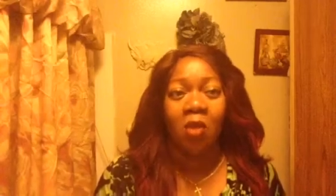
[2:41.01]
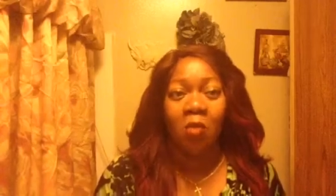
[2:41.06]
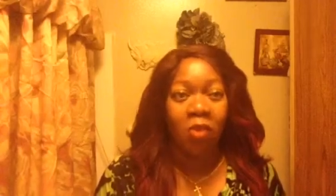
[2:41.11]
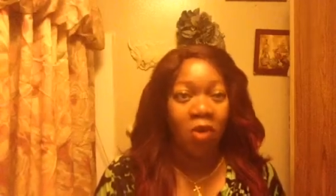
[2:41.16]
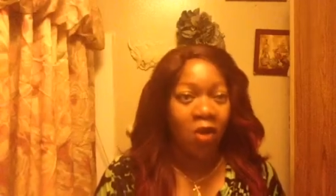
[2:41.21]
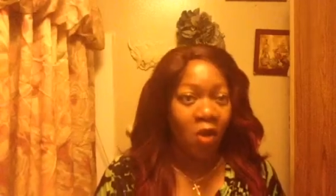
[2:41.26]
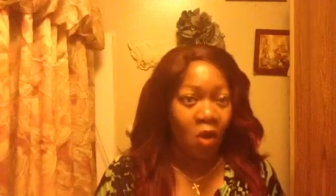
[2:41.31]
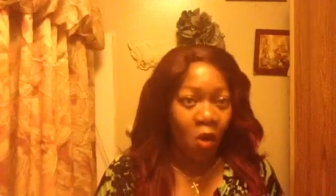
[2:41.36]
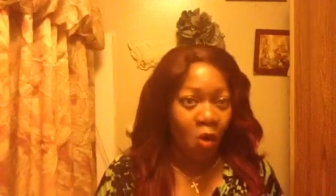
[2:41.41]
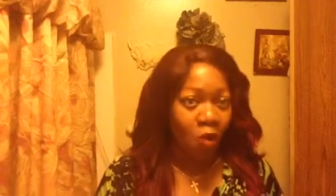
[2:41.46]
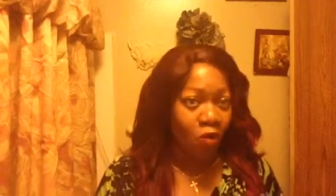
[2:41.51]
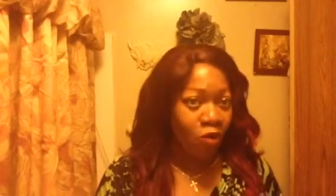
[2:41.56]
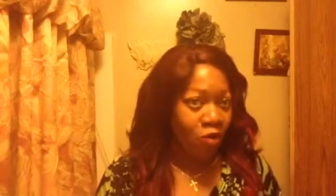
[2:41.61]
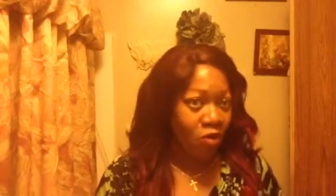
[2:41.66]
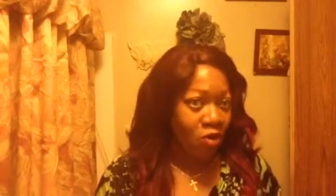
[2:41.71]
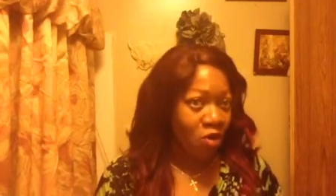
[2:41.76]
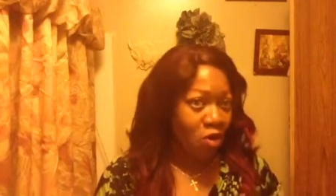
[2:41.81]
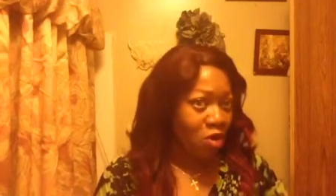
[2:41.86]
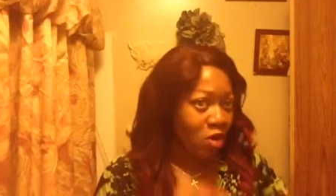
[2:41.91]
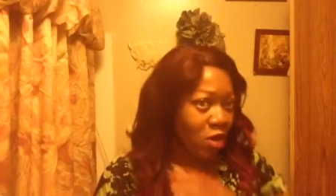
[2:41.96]
But
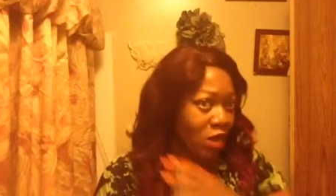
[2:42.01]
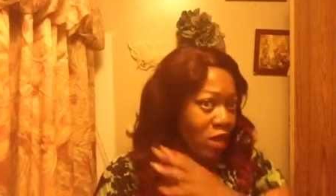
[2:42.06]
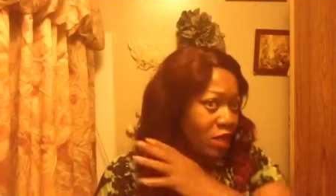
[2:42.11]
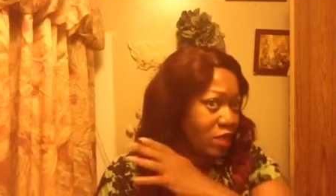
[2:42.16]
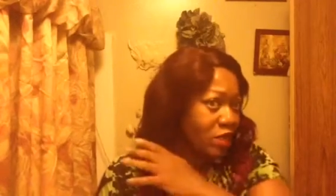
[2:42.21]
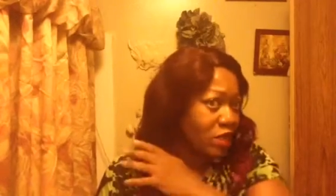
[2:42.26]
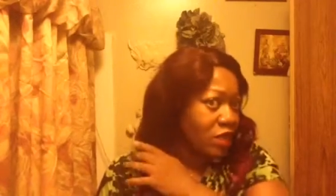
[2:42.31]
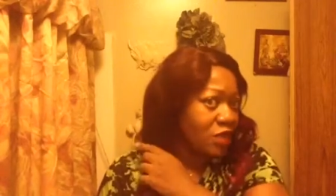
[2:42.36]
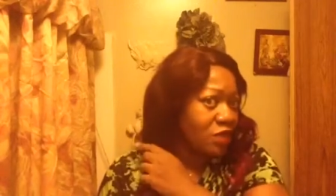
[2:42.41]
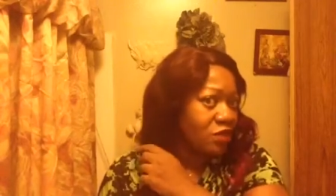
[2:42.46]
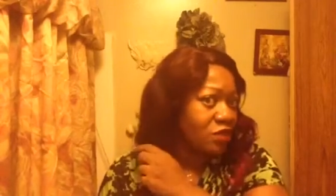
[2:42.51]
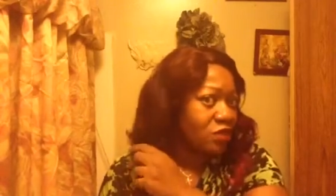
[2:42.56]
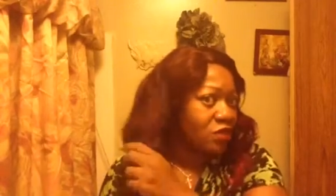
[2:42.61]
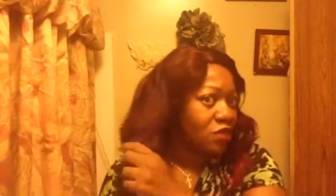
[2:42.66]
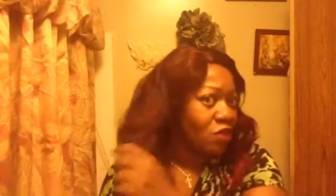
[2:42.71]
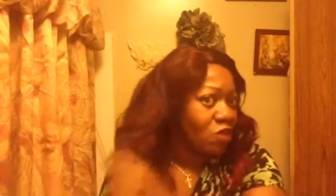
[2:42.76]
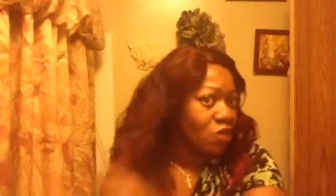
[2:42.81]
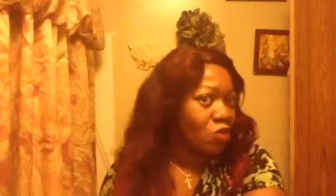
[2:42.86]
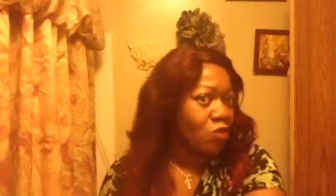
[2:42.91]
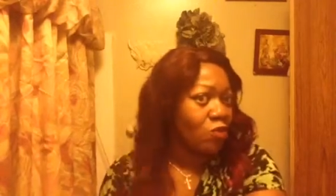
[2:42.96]
overall, it is
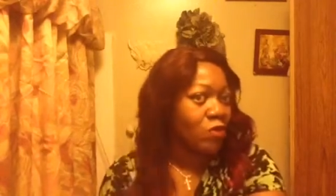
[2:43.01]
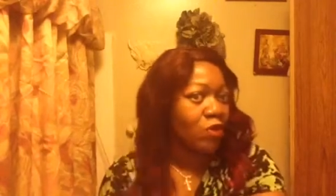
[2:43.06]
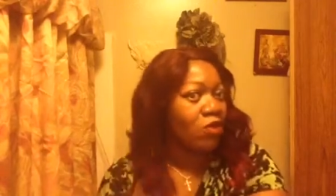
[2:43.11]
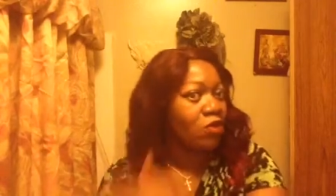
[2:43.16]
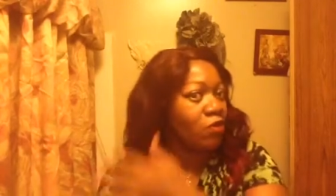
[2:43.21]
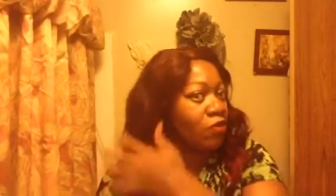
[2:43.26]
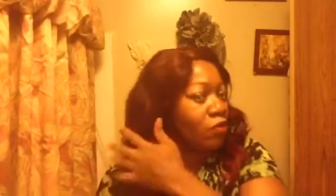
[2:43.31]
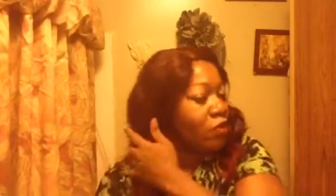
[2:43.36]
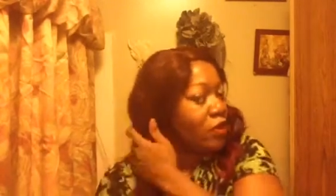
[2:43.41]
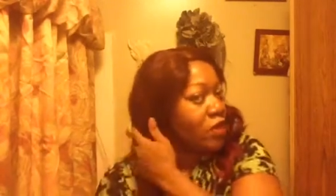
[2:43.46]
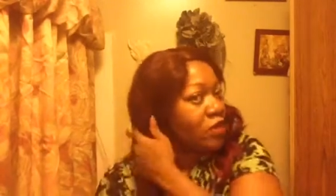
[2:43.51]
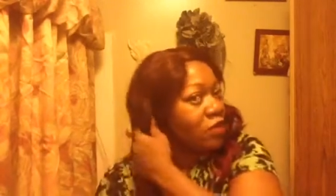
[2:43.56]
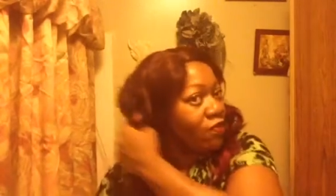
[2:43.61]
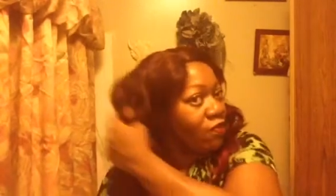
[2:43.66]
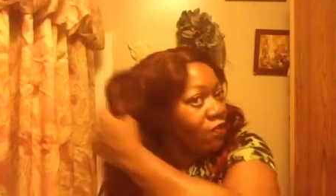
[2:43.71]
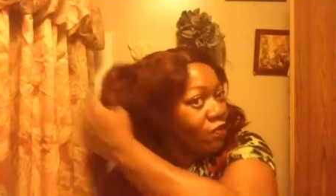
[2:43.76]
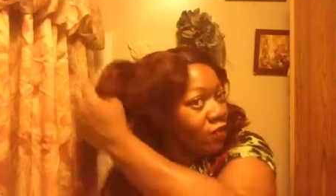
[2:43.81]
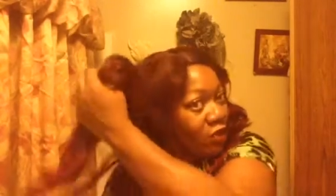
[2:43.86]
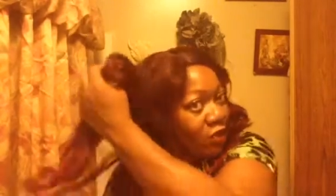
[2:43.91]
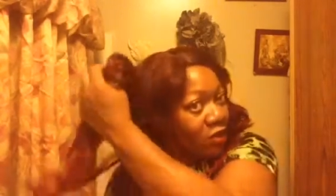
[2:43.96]
so beautiful. It's
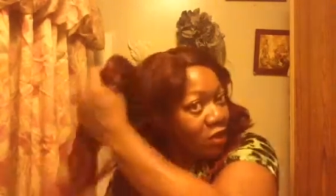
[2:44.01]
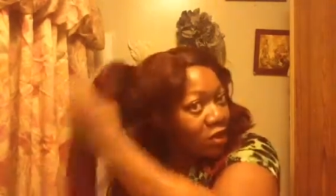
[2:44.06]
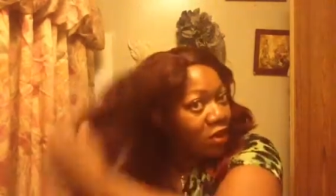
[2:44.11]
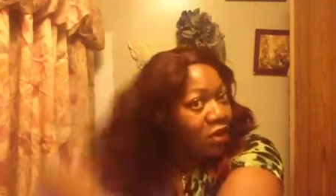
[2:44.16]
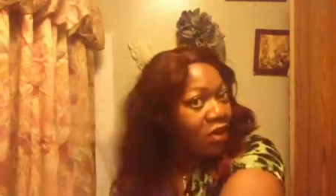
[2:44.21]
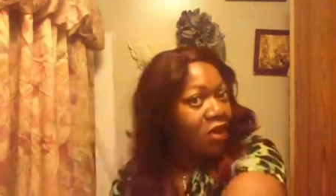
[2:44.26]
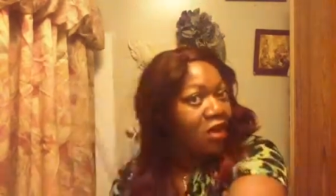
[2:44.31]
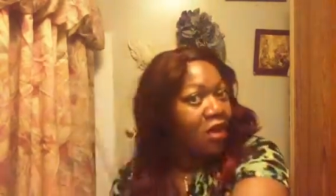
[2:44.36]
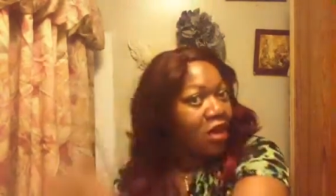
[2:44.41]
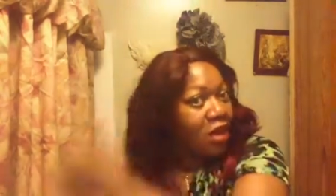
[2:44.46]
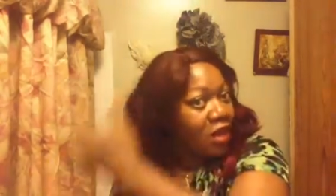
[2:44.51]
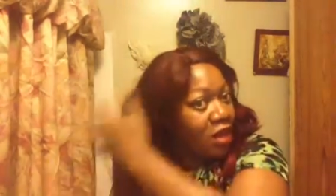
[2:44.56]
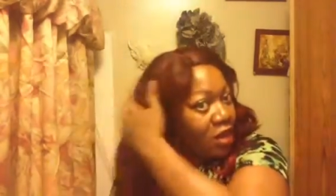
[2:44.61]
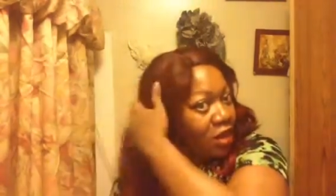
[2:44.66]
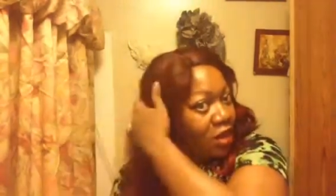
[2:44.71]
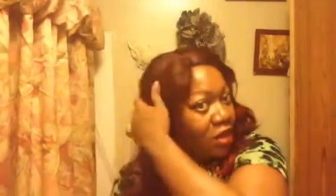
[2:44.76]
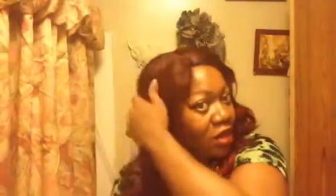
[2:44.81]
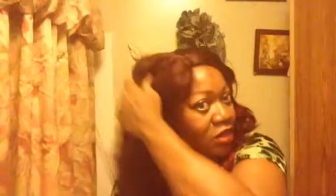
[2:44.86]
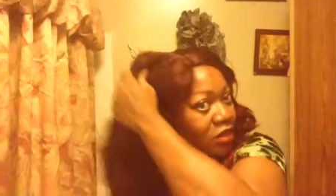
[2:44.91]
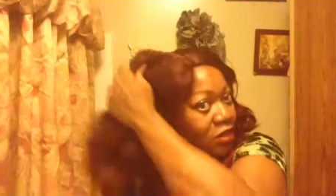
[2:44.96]
full.
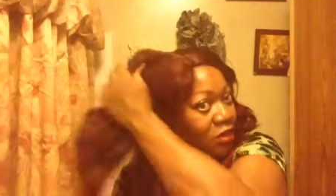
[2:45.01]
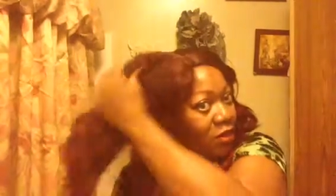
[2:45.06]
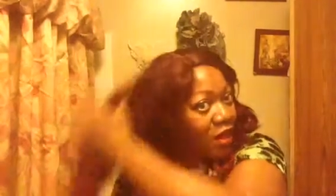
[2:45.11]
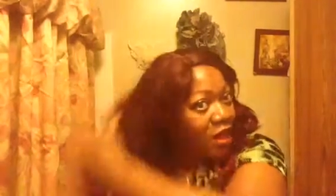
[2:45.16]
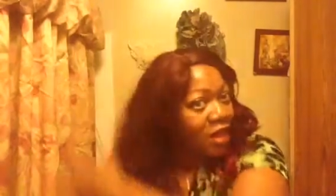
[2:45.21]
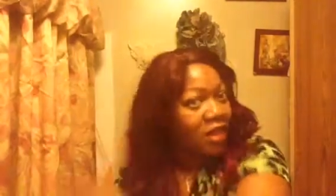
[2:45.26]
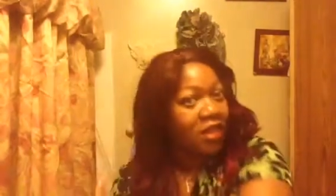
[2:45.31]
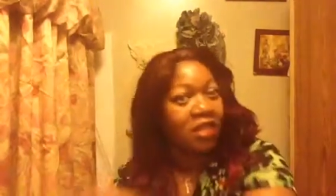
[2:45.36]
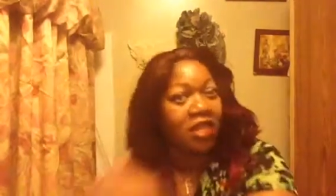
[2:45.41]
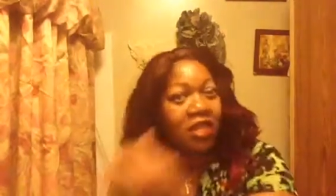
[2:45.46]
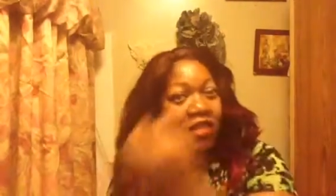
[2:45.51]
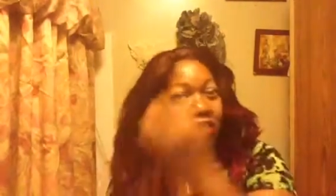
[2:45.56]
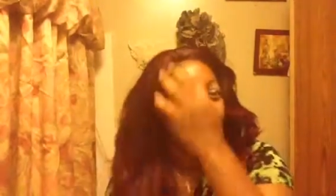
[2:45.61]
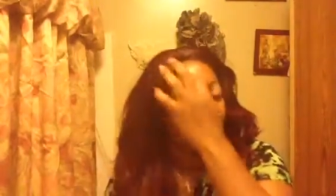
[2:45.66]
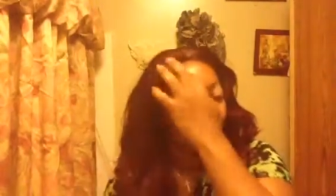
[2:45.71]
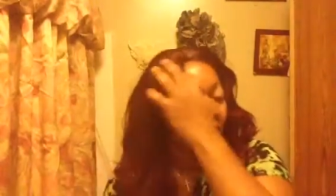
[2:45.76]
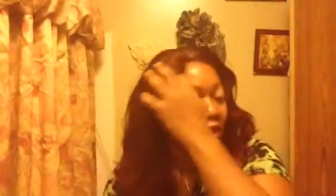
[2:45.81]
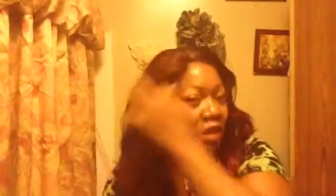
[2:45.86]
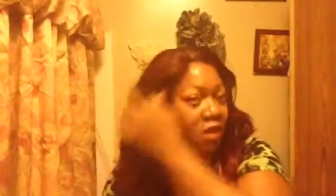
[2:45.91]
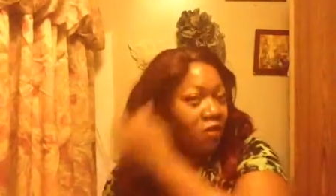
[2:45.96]
You can do anything to it.